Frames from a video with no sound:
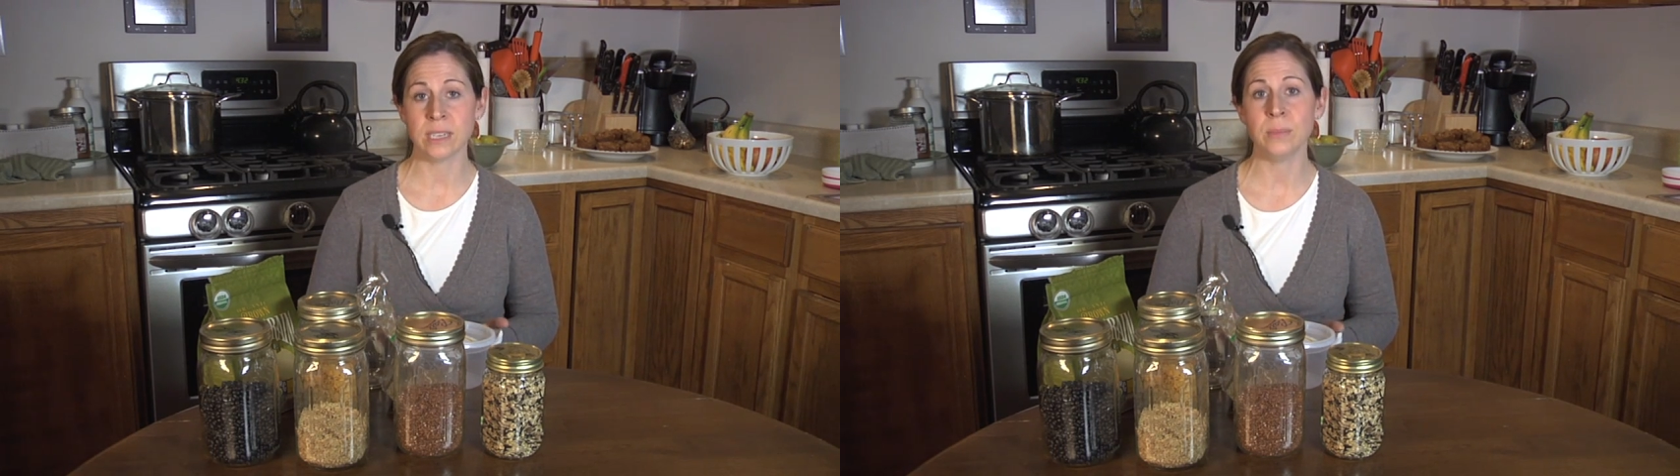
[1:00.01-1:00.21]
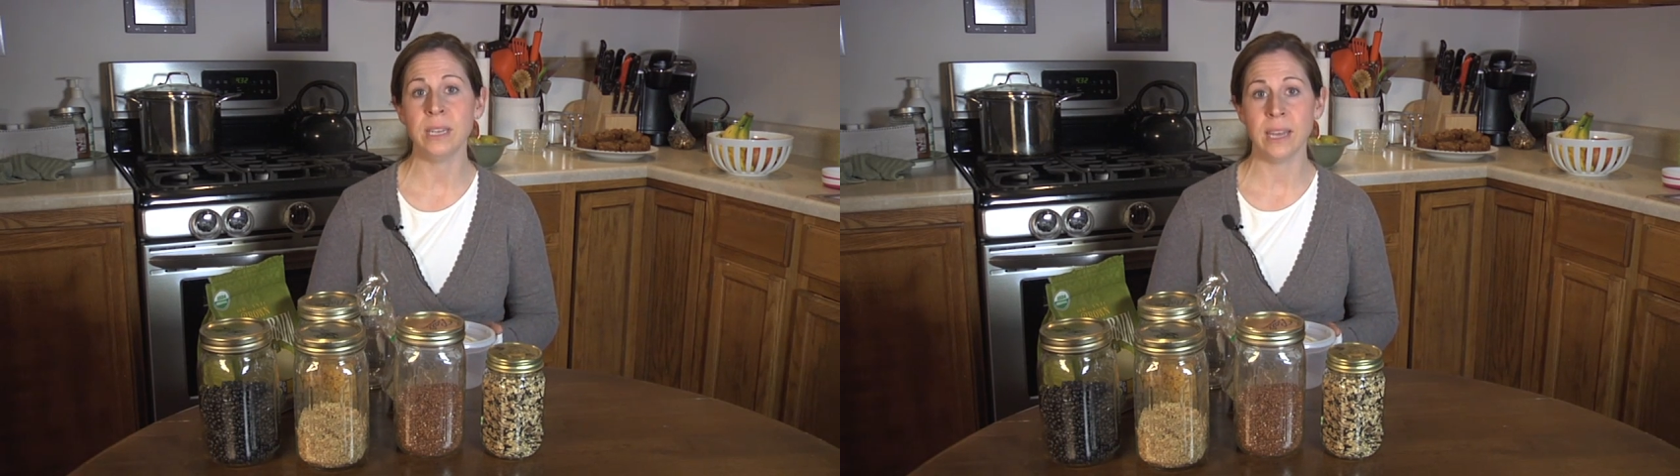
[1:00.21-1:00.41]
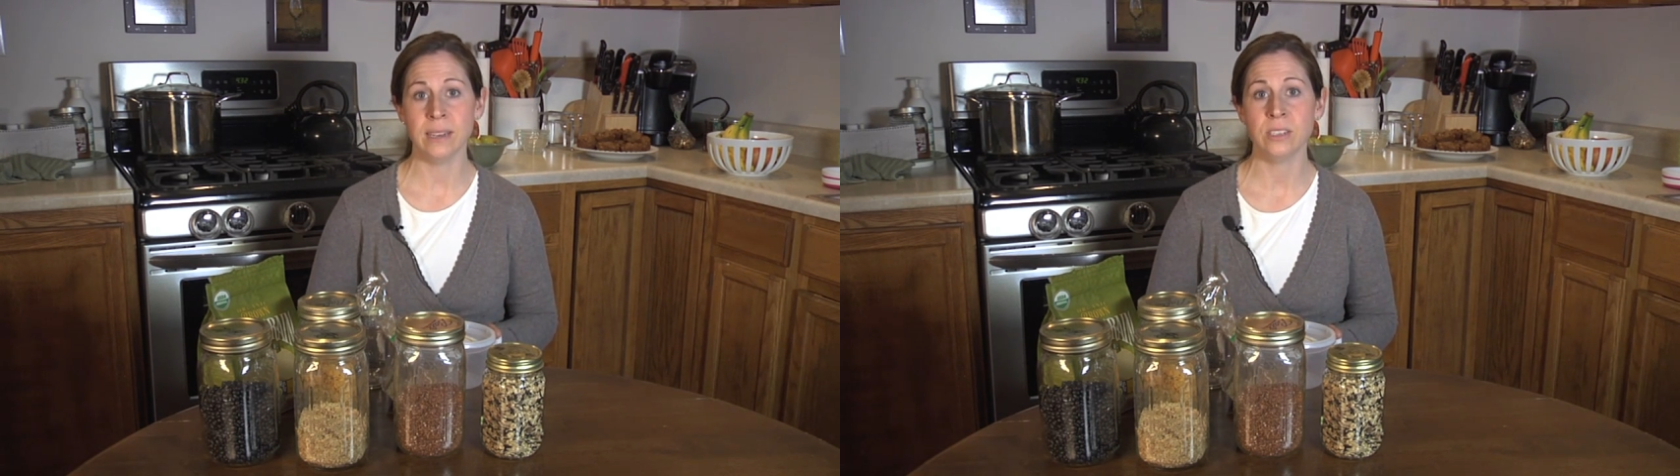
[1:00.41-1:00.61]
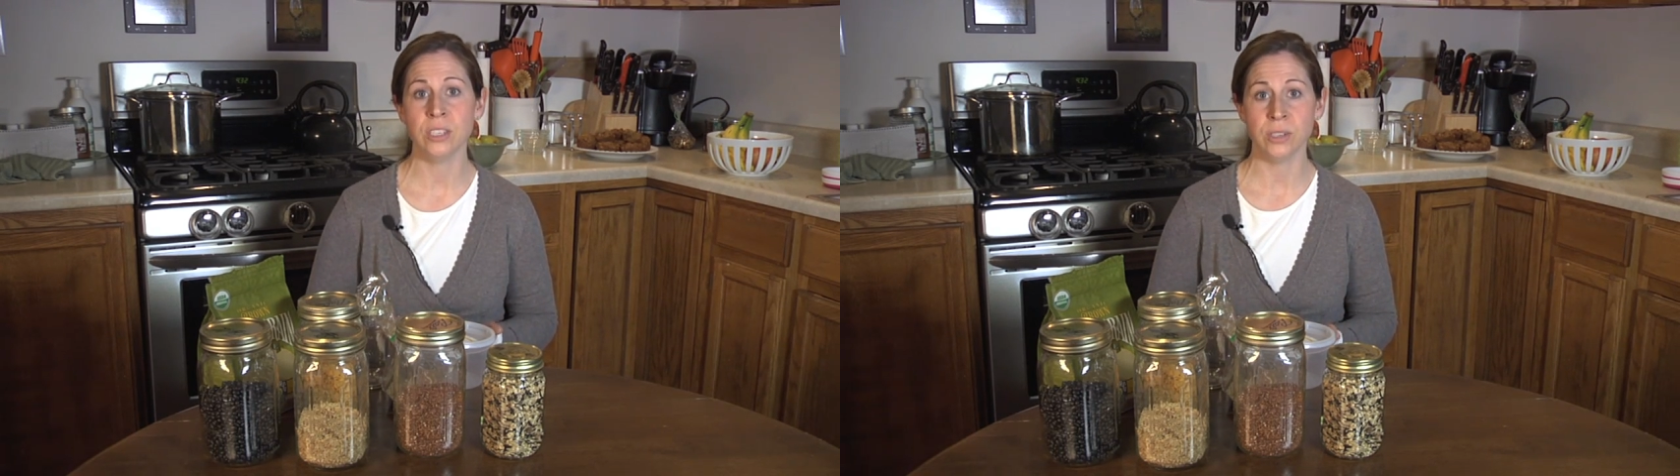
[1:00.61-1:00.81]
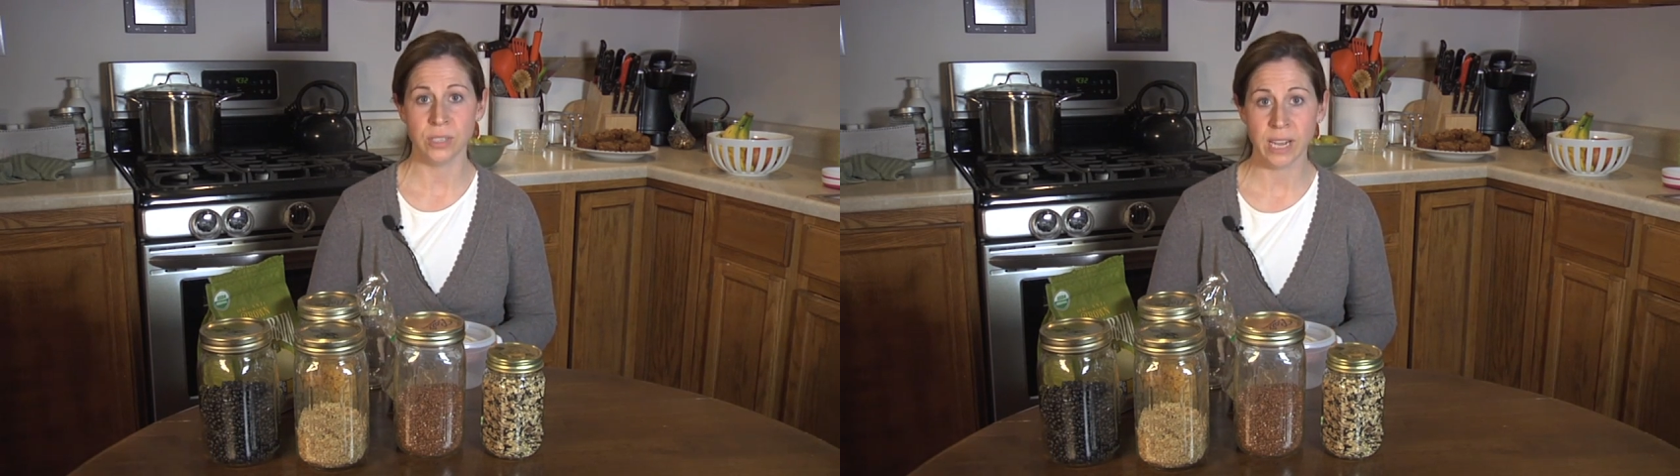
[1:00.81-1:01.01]
that can be added
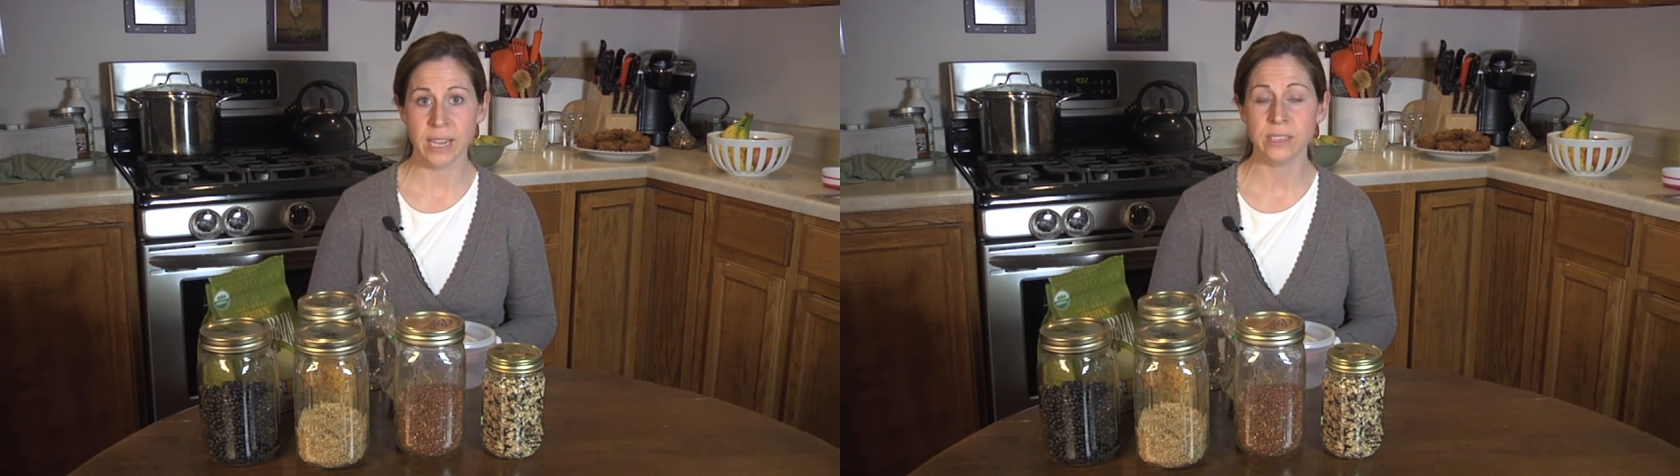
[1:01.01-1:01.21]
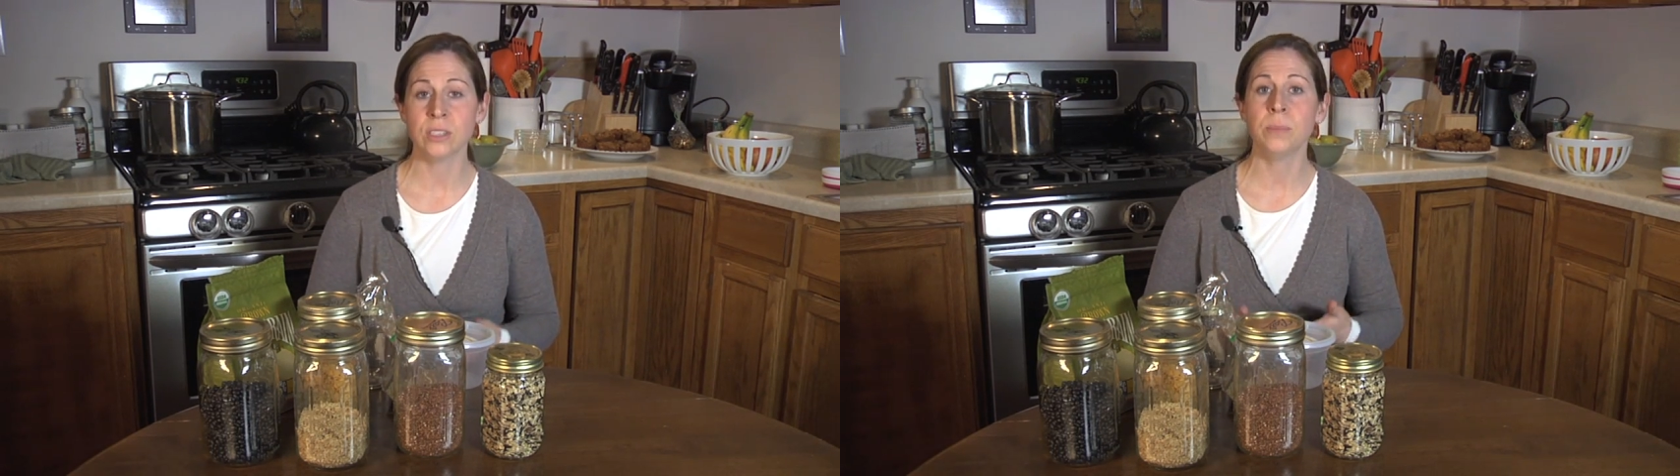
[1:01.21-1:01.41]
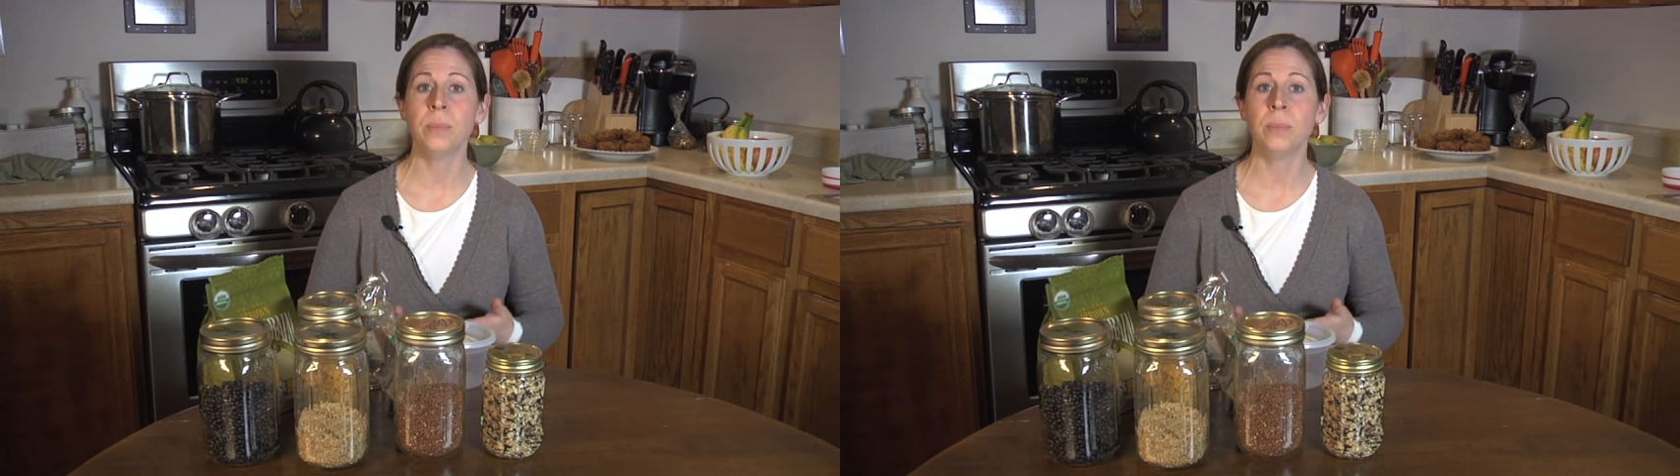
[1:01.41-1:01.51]
to your diet. So the